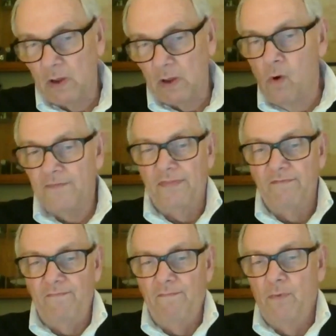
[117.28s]
what
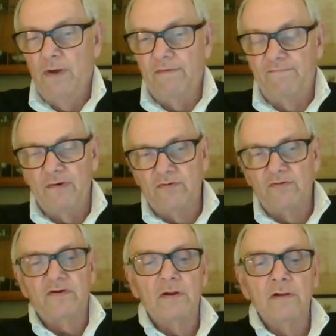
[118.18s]
the future
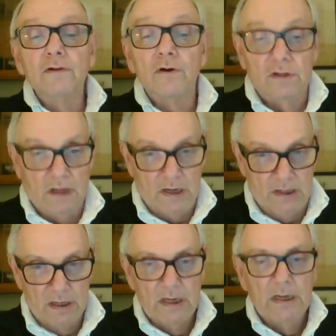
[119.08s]
is going to look like,